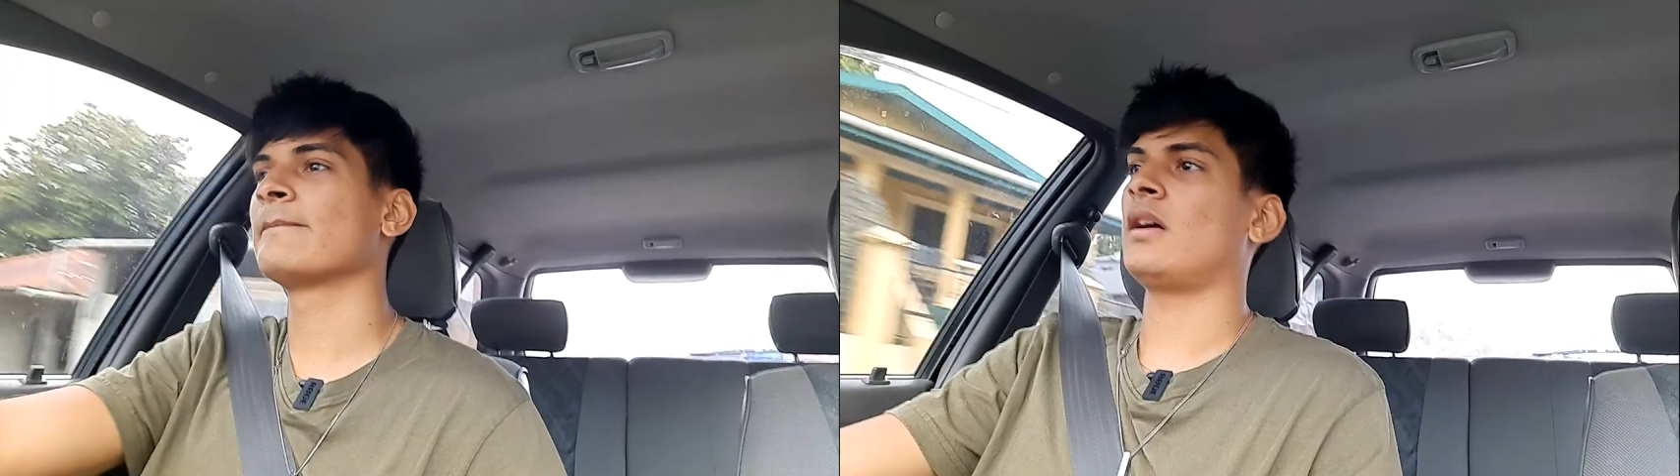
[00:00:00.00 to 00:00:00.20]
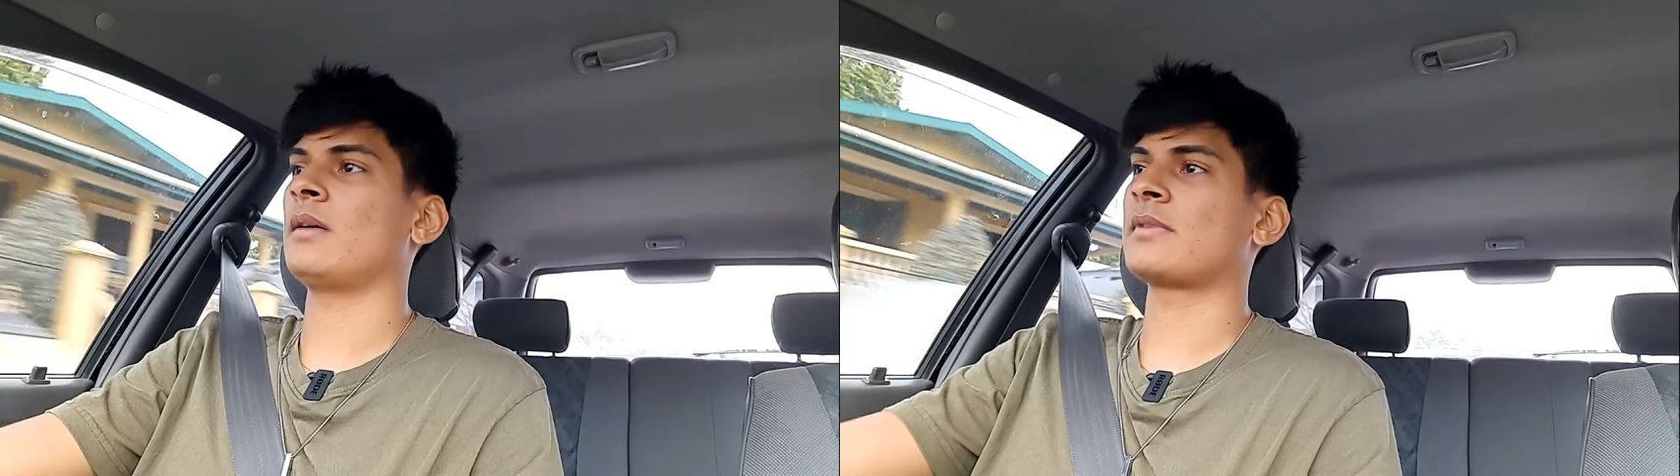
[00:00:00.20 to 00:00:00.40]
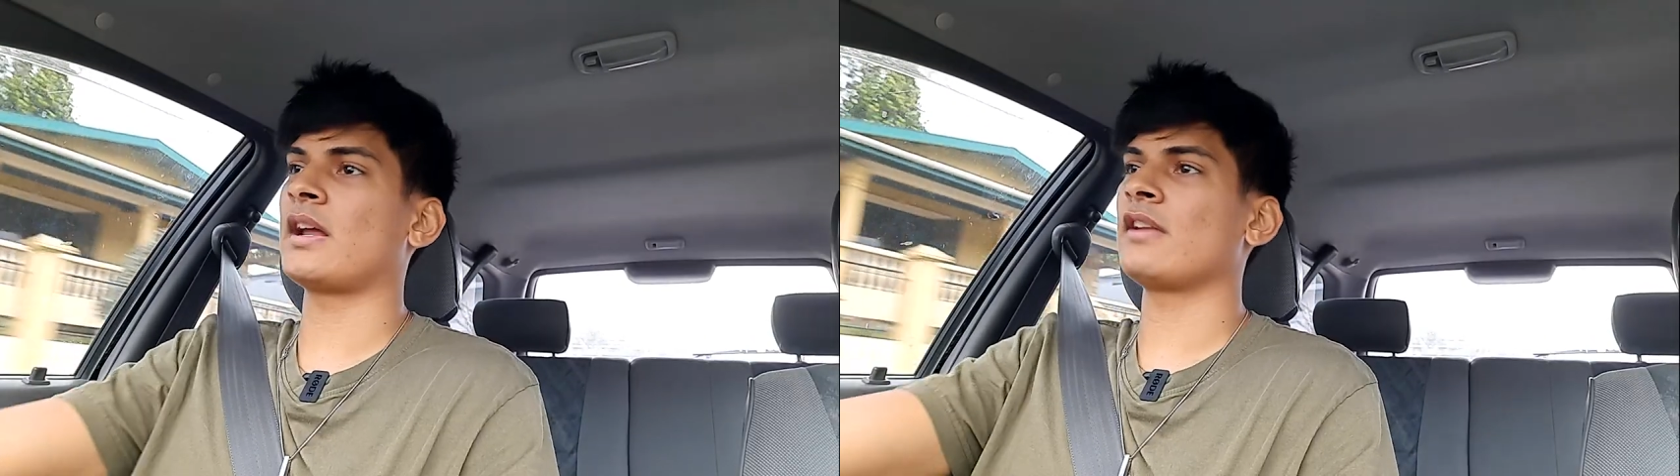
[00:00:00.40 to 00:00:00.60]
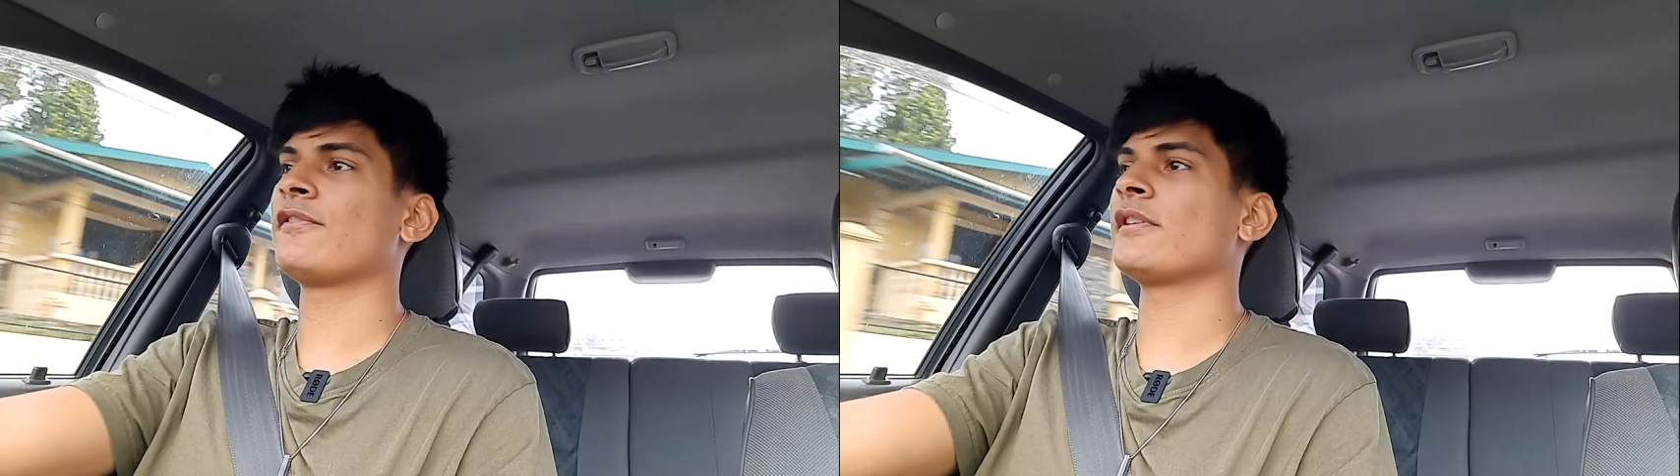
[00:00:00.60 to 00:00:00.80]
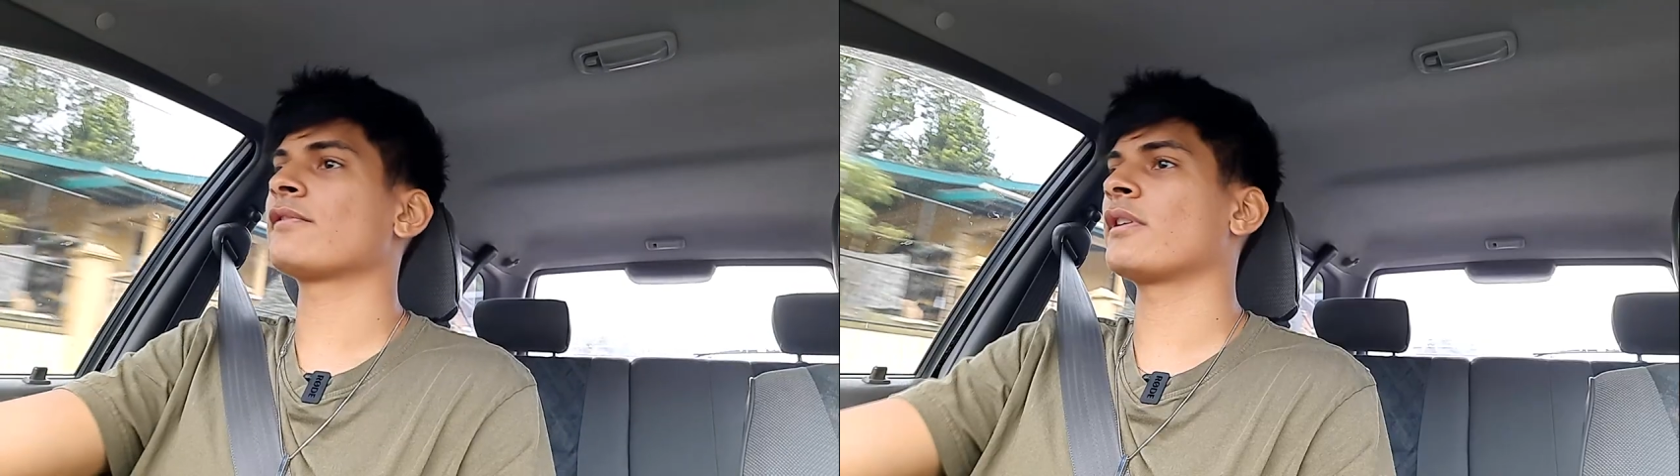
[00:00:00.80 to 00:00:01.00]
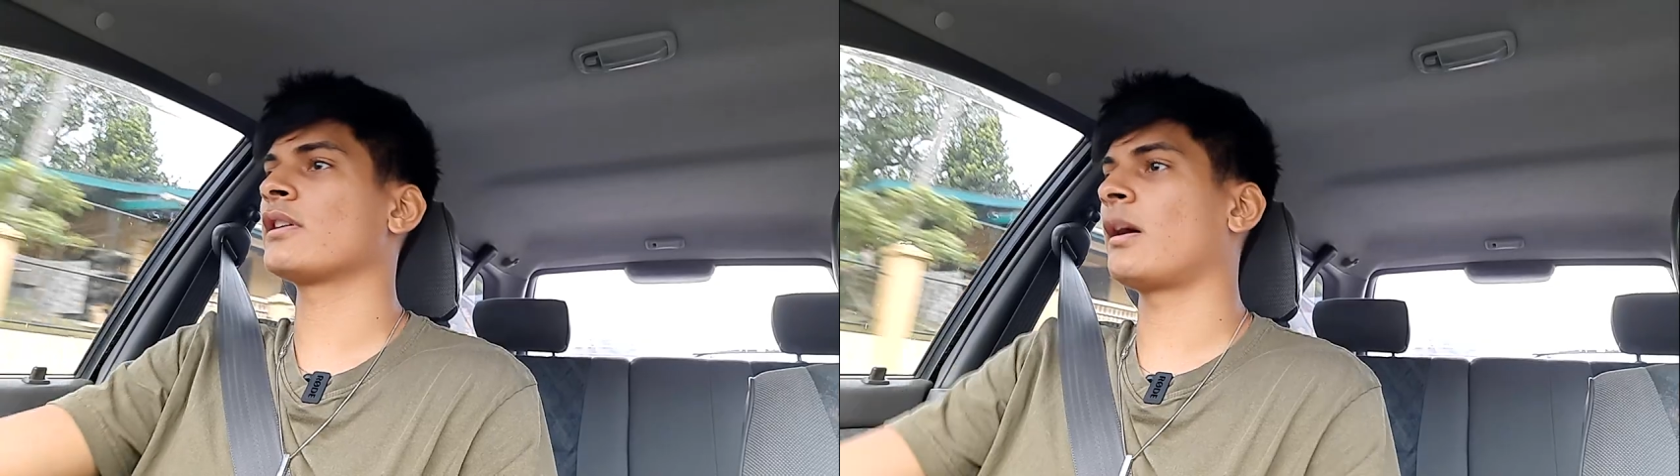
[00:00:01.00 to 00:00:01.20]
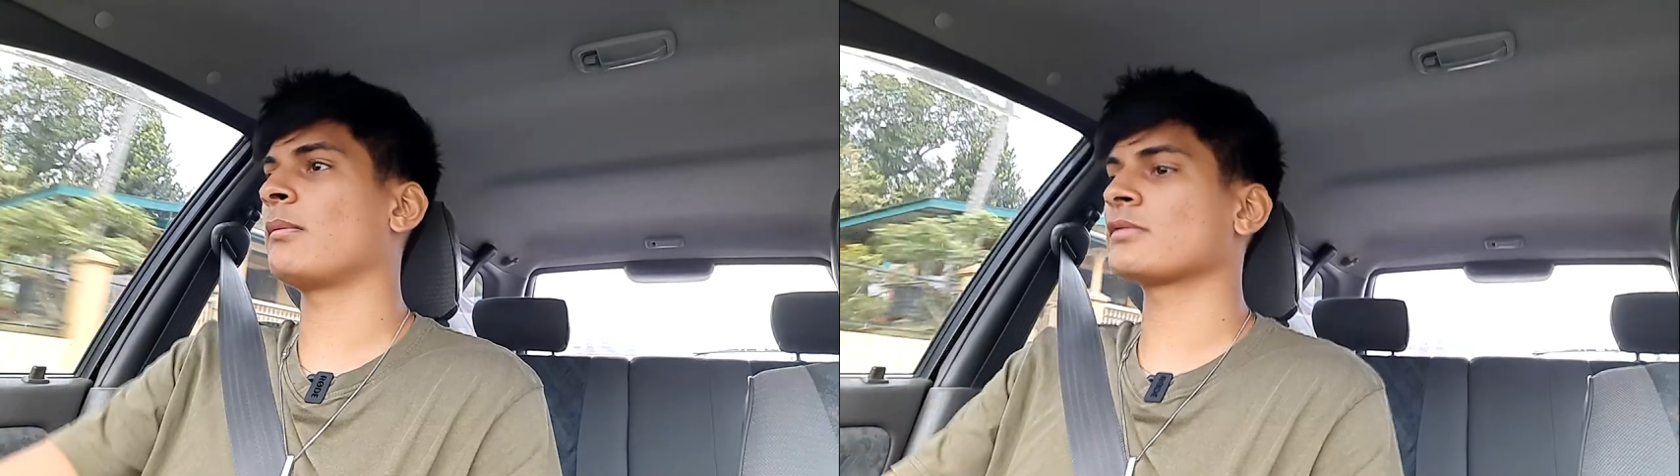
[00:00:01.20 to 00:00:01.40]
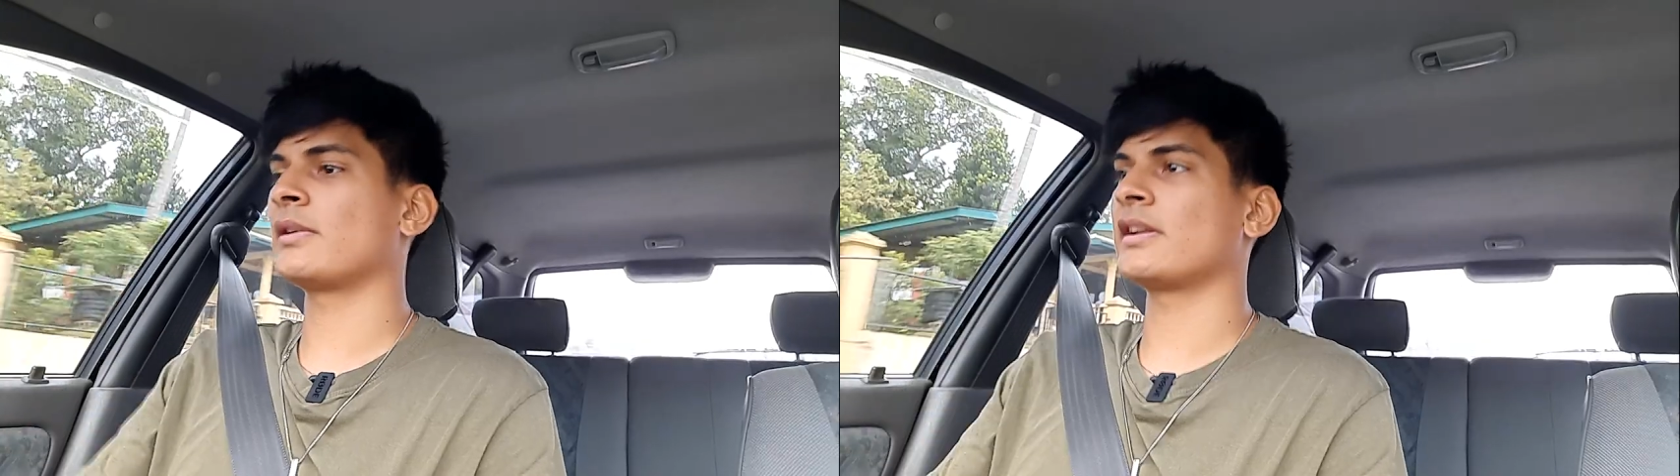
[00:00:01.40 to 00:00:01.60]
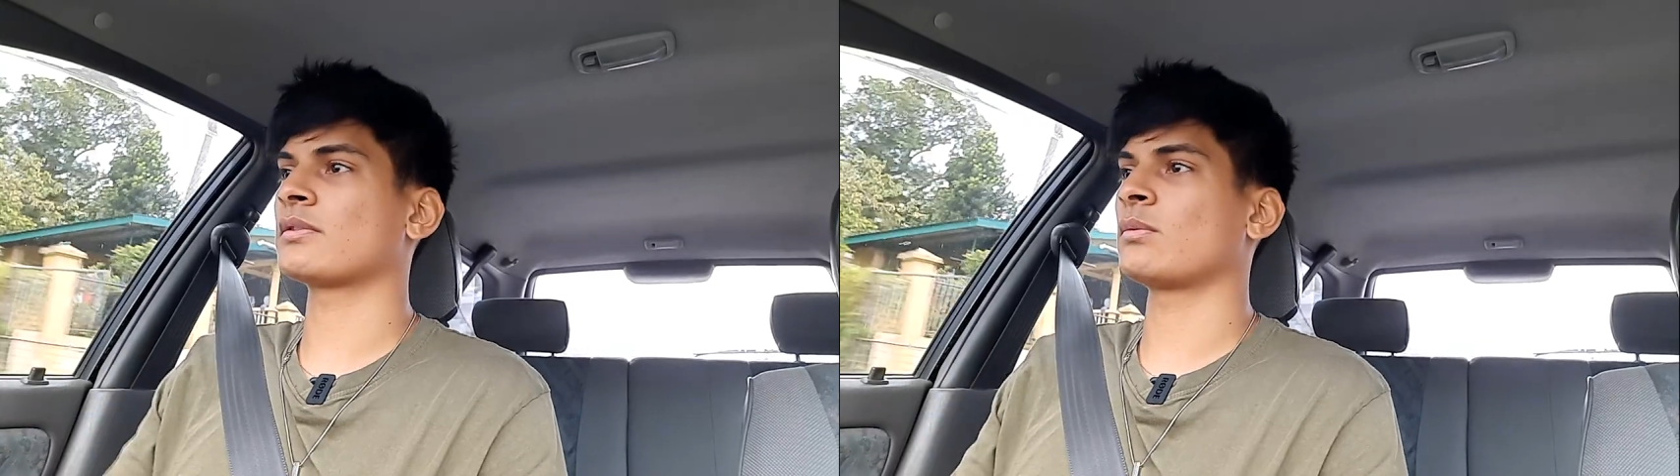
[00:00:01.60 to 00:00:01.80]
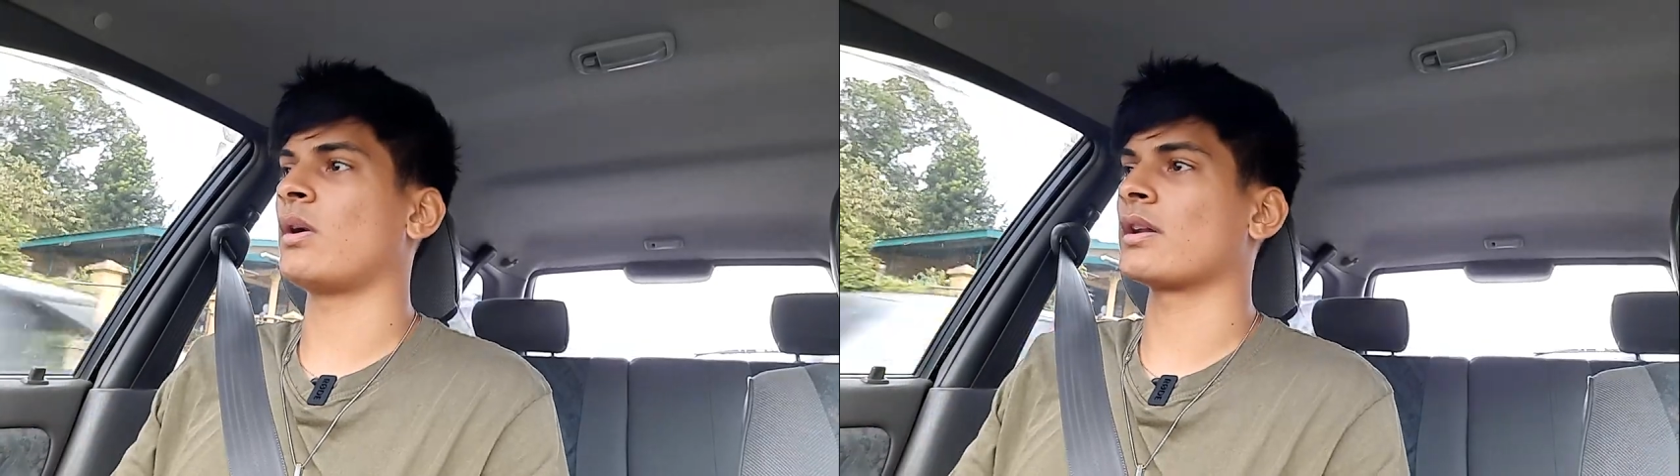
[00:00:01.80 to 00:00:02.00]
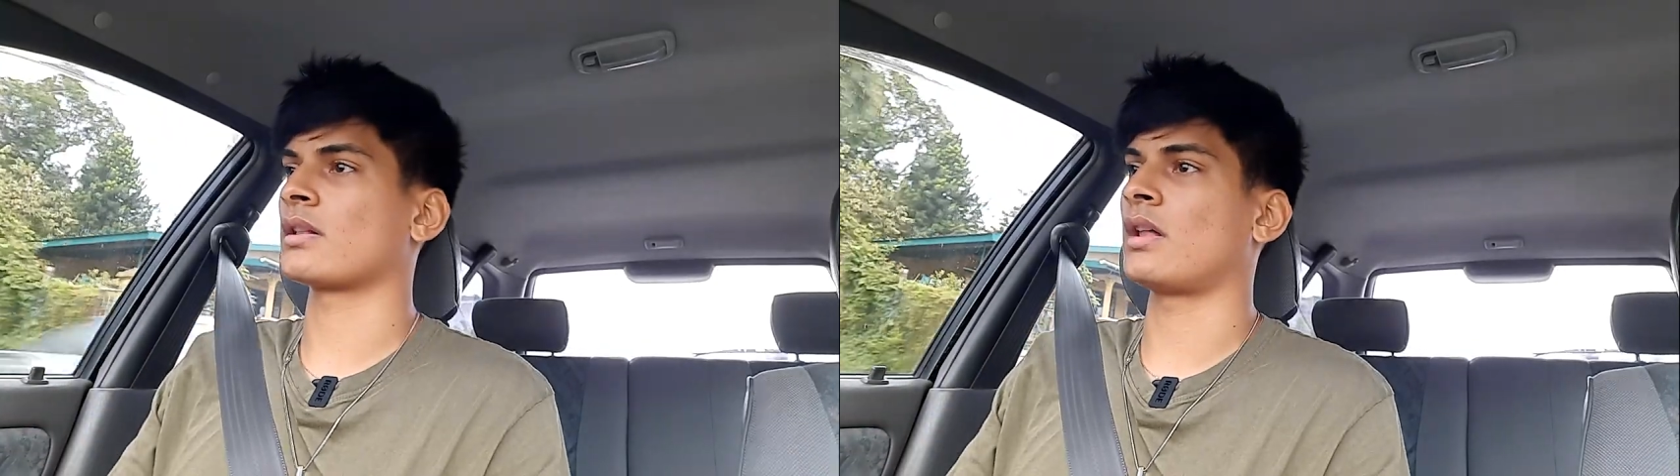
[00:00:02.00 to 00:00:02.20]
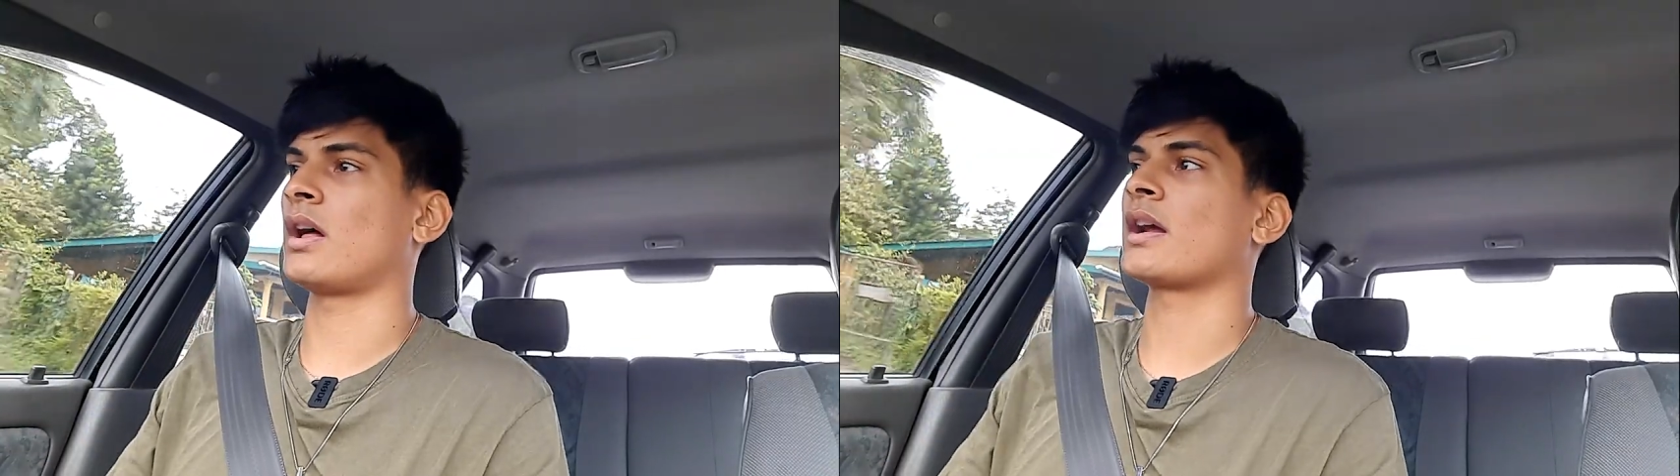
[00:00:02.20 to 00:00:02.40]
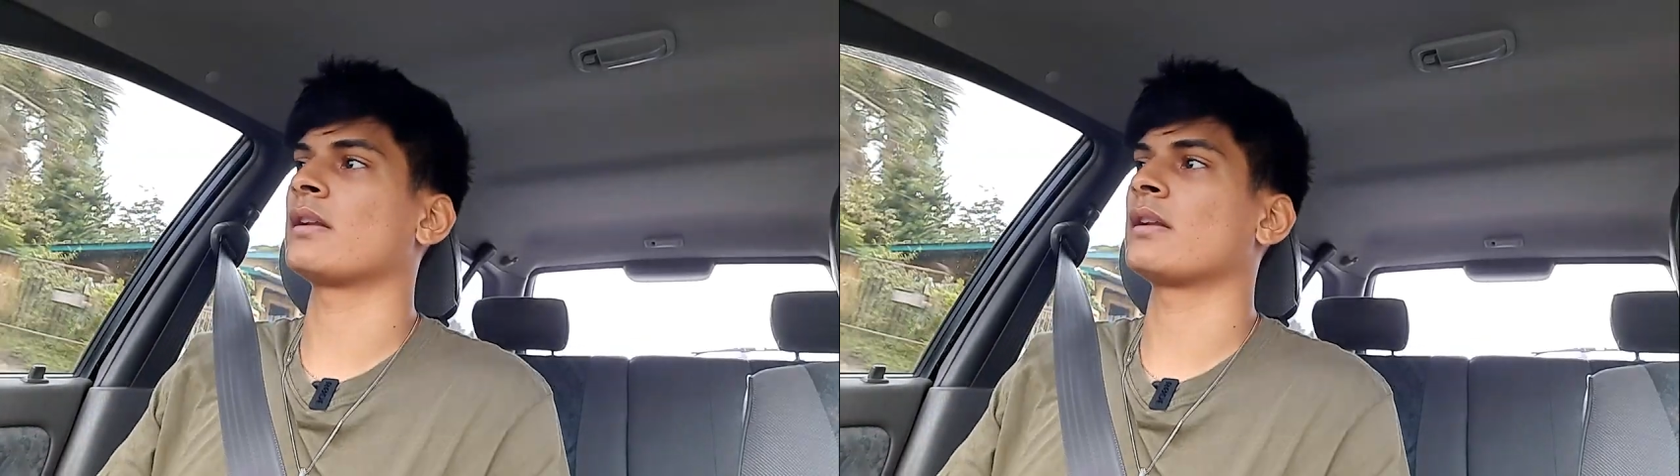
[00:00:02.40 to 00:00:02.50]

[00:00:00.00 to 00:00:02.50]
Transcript: I'm kind of feeling for a doubles, but it's 1 o'clock.